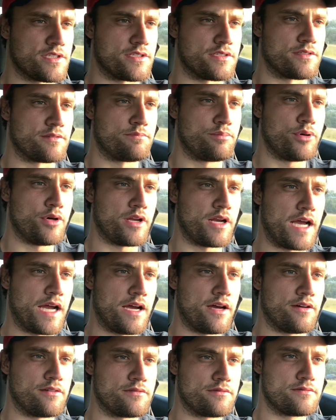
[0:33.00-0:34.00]
and
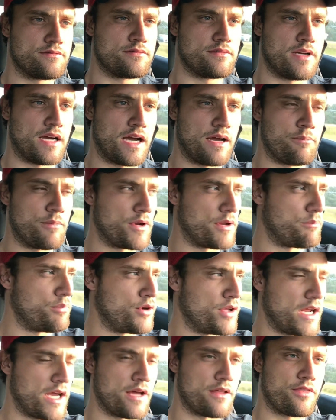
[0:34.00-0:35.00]
I'm gonna
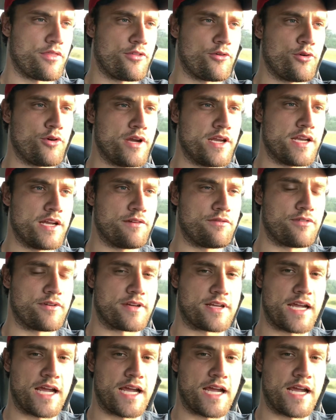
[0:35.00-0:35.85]
put out 3 different